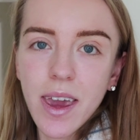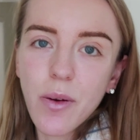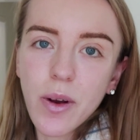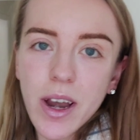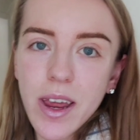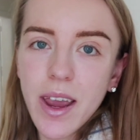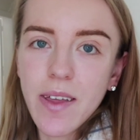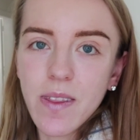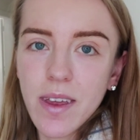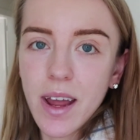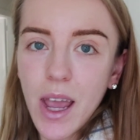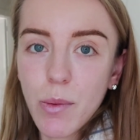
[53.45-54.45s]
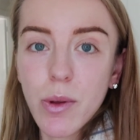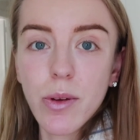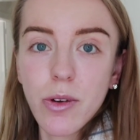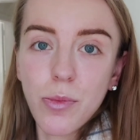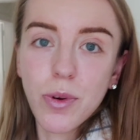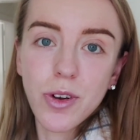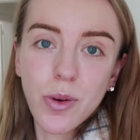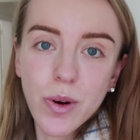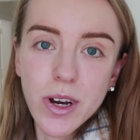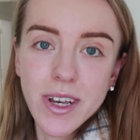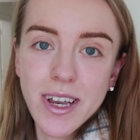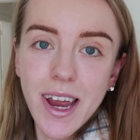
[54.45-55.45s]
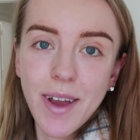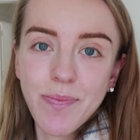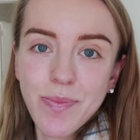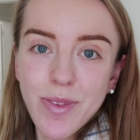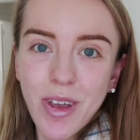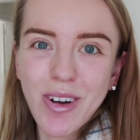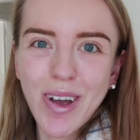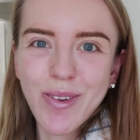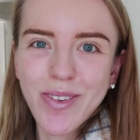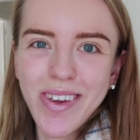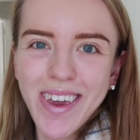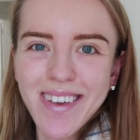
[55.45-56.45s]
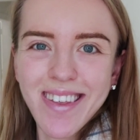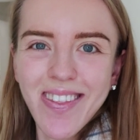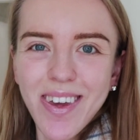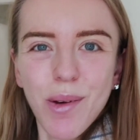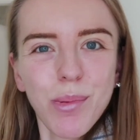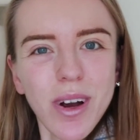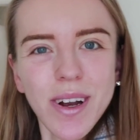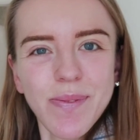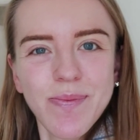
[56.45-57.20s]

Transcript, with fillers: get ready, and then I will Uber to work today. So I will see you guys at the airport.